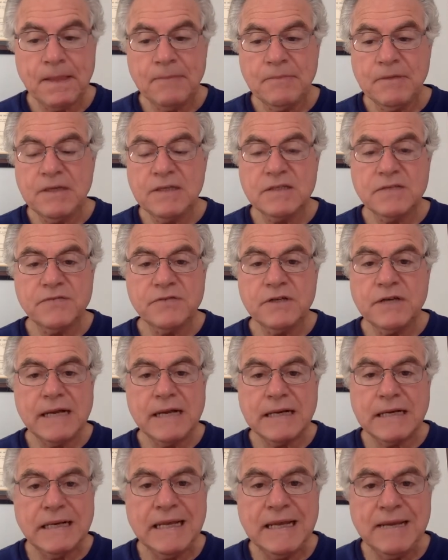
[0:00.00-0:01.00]
Because if they're
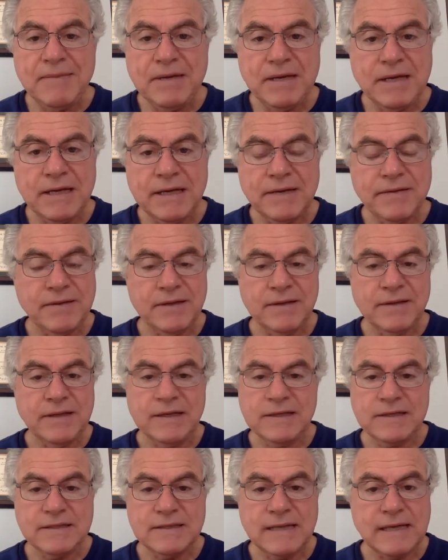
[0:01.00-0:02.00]
not claiming anything,
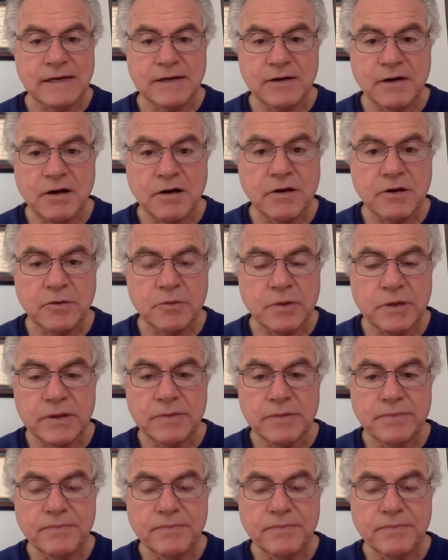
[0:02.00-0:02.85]
then it's not an argument.